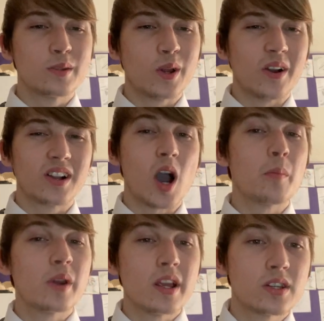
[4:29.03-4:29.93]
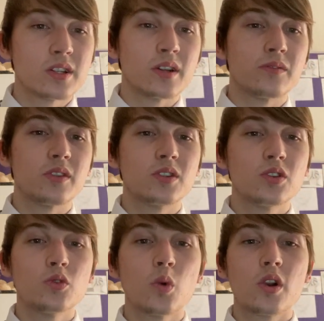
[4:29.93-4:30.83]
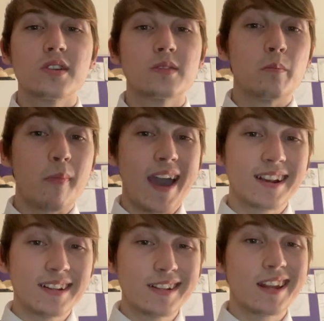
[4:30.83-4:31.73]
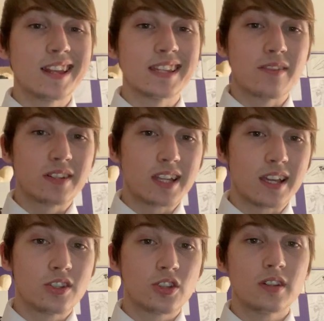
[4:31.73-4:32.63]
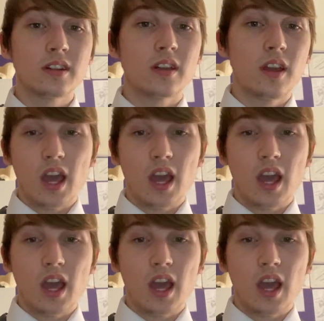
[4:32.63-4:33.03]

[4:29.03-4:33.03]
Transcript: a combination of the two words magnet and levitation.